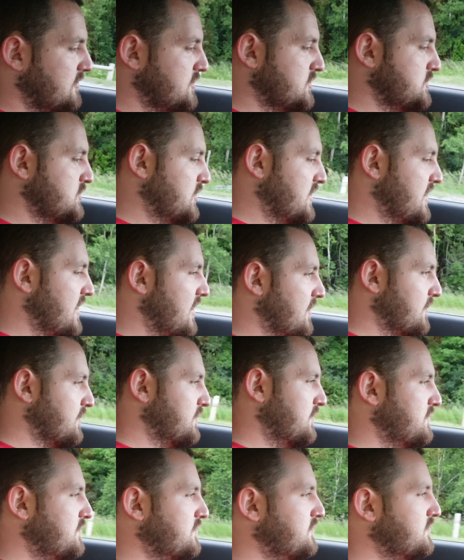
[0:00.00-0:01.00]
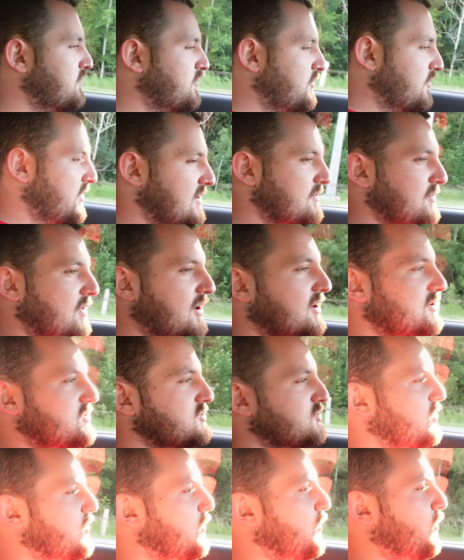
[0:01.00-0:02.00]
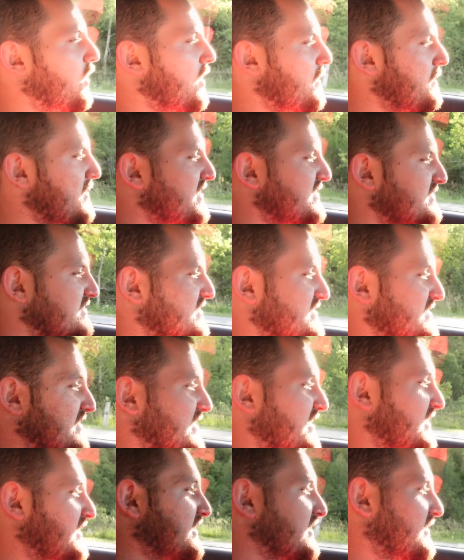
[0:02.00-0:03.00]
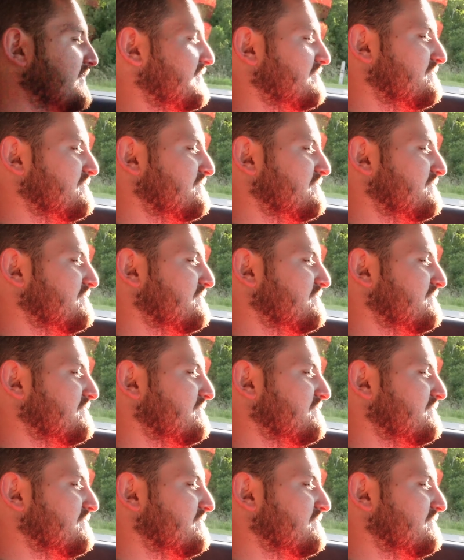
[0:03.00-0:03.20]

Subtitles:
So yeah, pretty much what makes this thing